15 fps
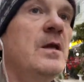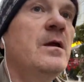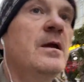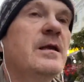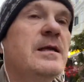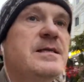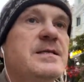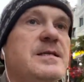
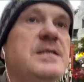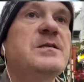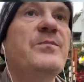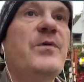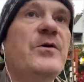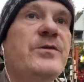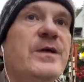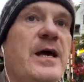listening to
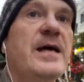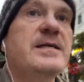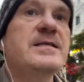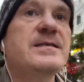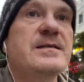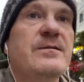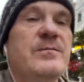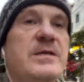
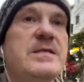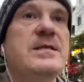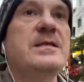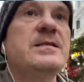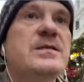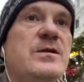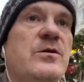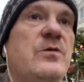podcasts. I'm listening
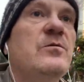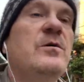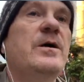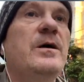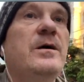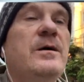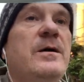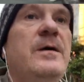
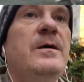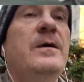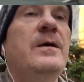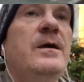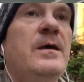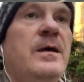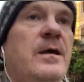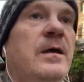to
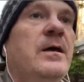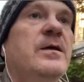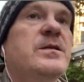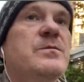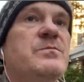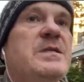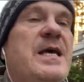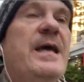
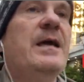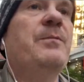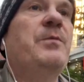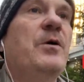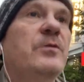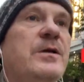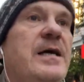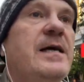some tech
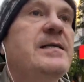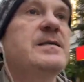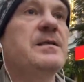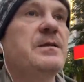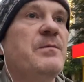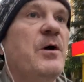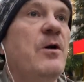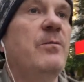podcasts at
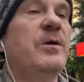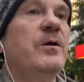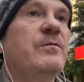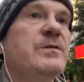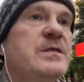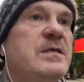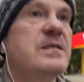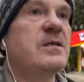the moment.
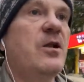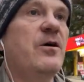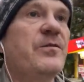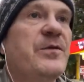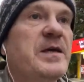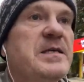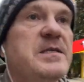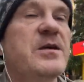Obviously there's a lot of
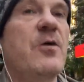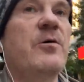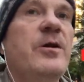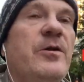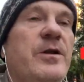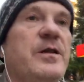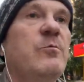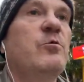things going
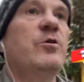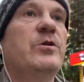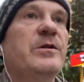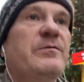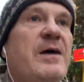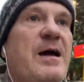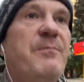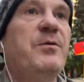on in the world of
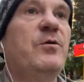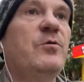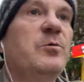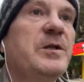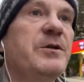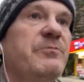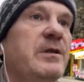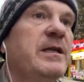Apple
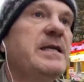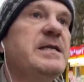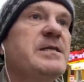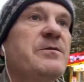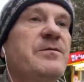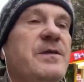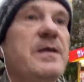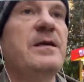with the release
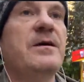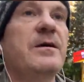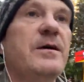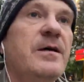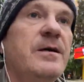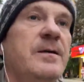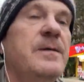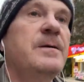of
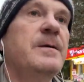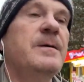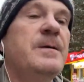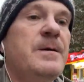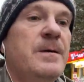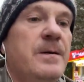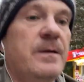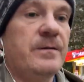the
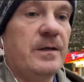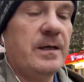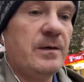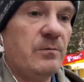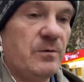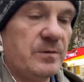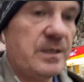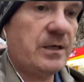
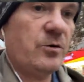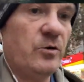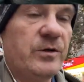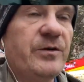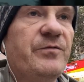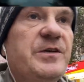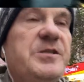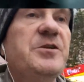what was it called, the
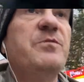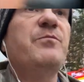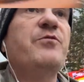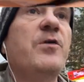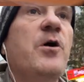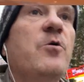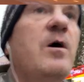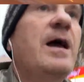Vision
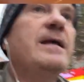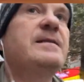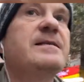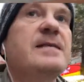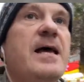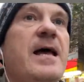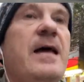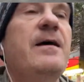Pro
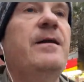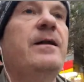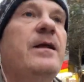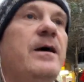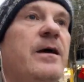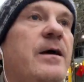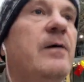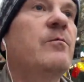headset,
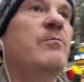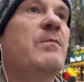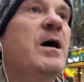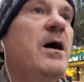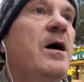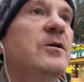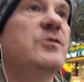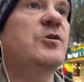and
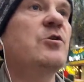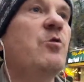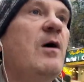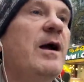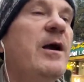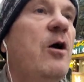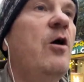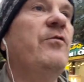March
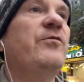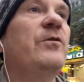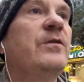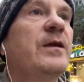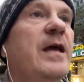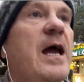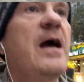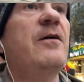quite often
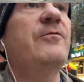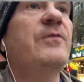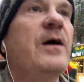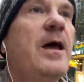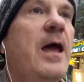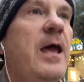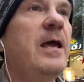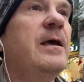they have
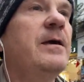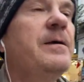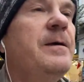a